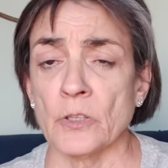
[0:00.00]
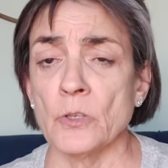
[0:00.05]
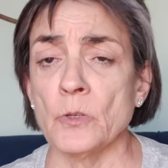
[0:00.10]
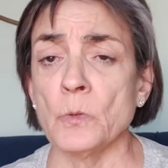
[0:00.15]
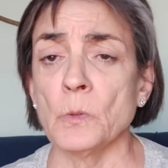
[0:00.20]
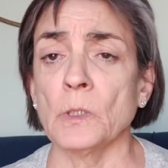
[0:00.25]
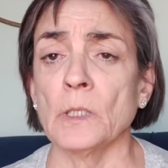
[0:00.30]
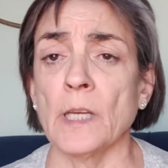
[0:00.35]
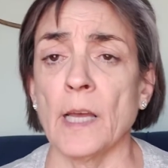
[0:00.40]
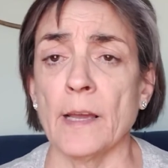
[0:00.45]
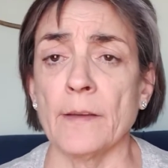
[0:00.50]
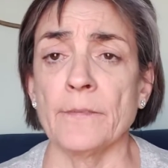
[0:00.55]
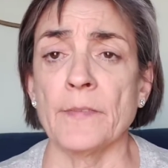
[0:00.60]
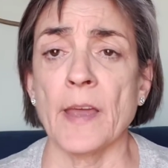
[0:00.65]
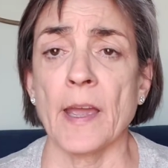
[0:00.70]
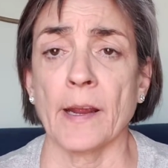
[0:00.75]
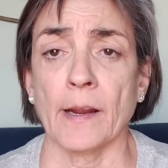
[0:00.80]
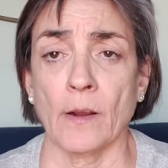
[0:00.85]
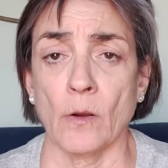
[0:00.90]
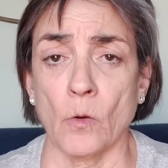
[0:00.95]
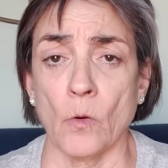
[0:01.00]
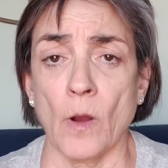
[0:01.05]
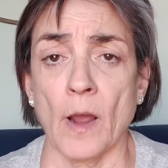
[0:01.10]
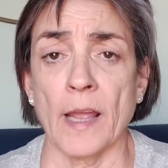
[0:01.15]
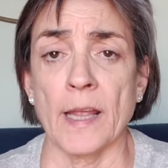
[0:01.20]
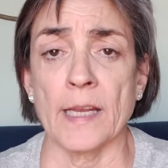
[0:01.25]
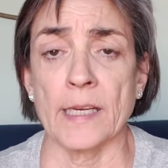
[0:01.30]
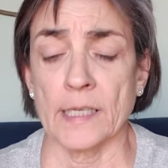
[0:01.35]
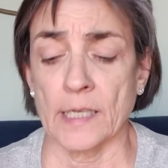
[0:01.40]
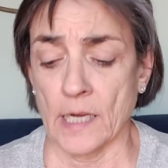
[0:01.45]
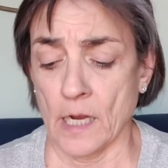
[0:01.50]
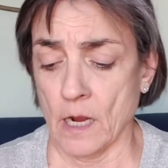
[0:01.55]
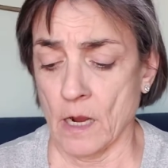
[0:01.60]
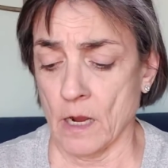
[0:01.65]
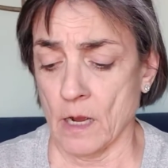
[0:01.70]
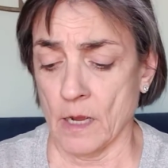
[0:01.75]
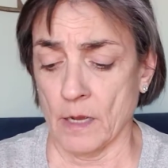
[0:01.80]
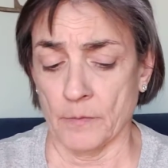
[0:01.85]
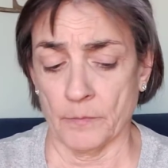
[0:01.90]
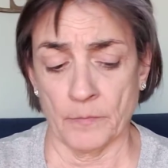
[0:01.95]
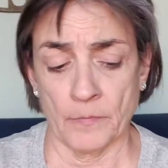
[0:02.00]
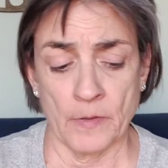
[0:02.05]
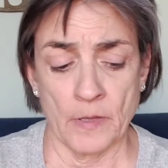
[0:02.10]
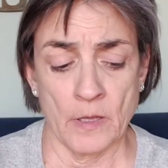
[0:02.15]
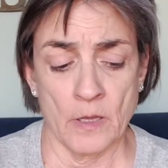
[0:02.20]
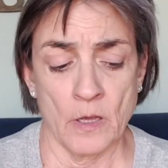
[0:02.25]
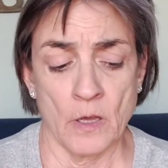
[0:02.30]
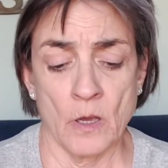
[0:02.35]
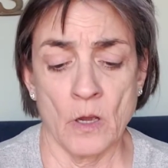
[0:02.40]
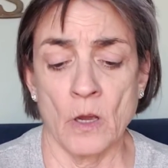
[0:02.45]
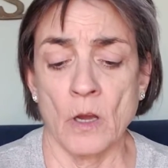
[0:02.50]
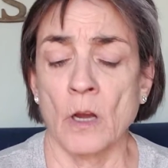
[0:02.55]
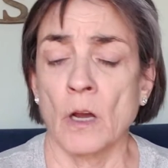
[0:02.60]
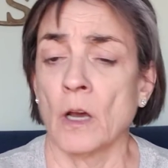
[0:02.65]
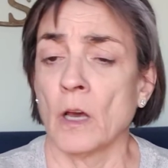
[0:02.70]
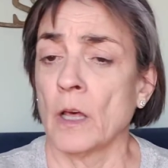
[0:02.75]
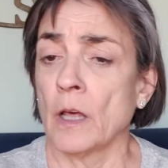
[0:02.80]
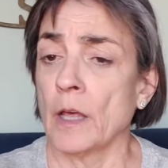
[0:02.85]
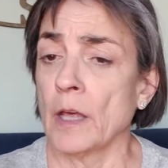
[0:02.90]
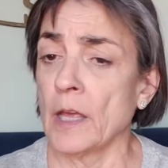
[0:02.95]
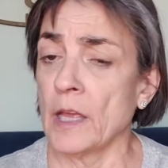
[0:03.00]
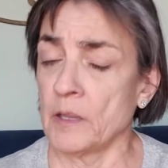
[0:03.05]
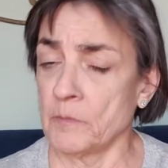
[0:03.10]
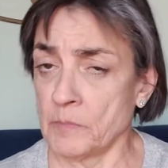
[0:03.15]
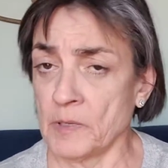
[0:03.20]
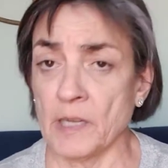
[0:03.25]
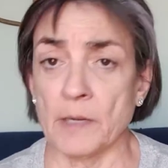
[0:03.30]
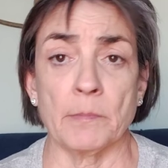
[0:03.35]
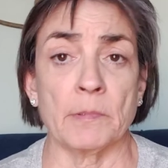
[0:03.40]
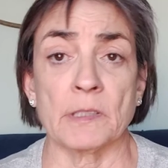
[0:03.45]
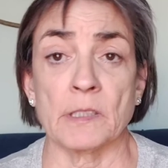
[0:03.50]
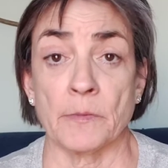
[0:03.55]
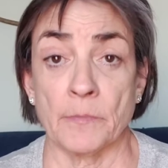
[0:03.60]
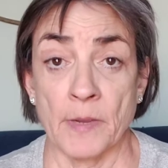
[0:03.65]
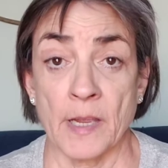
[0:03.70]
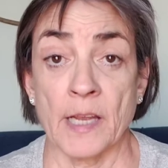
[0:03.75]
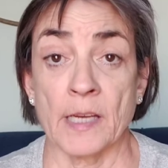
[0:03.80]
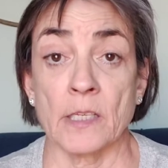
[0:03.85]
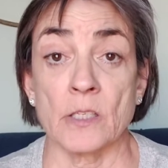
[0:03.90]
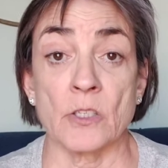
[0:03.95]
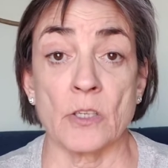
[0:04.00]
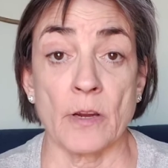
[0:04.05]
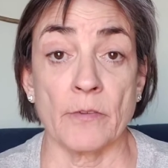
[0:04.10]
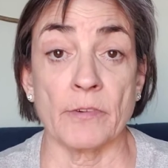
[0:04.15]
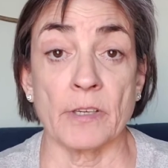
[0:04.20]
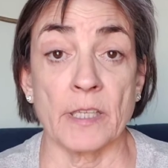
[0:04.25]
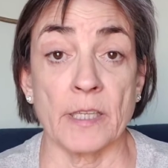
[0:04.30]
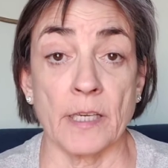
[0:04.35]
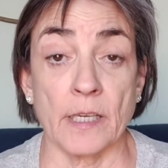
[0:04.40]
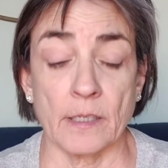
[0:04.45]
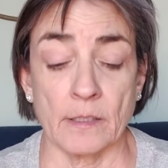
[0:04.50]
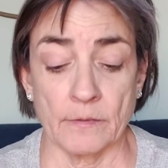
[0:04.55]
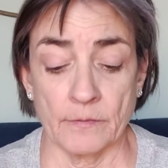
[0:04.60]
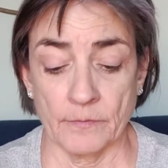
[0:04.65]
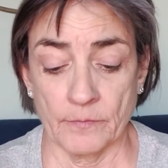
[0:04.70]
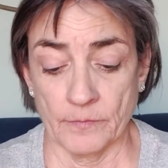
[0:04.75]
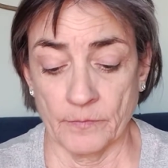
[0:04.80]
you will have that quiet calm and be able to manage everything